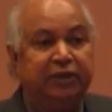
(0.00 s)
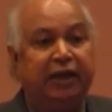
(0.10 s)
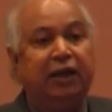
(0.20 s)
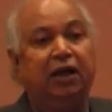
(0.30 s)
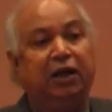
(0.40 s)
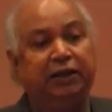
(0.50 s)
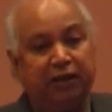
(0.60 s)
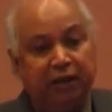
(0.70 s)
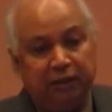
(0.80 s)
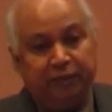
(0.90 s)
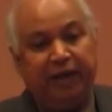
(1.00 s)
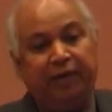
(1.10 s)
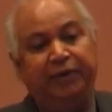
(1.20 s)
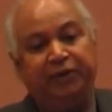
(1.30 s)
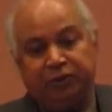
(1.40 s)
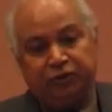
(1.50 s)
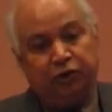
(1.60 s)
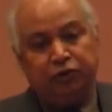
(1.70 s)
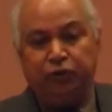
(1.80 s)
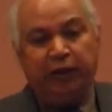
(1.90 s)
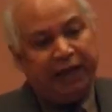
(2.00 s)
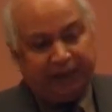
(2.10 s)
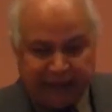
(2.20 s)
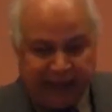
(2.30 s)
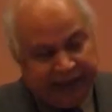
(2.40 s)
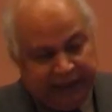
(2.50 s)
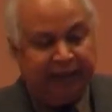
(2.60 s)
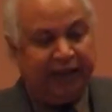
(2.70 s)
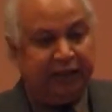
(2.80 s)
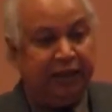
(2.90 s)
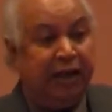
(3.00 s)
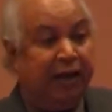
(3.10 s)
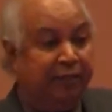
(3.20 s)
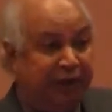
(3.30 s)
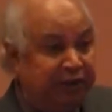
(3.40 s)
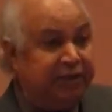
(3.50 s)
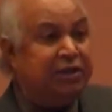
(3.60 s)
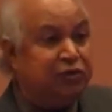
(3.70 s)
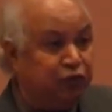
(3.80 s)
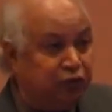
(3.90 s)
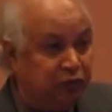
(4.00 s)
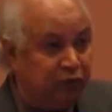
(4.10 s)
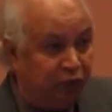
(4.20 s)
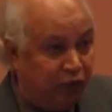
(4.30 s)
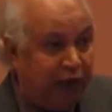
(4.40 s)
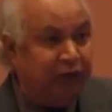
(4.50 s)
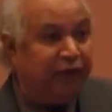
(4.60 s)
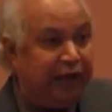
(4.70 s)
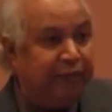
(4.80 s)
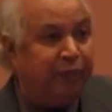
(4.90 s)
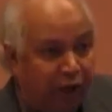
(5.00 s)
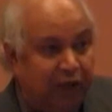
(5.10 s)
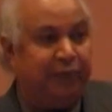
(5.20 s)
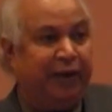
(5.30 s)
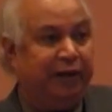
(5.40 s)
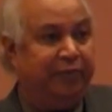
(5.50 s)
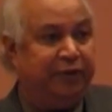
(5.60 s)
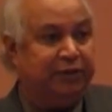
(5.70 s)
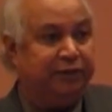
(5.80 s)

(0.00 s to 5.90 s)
There are other parameters also. I ag agree that. But this is one very important parameter.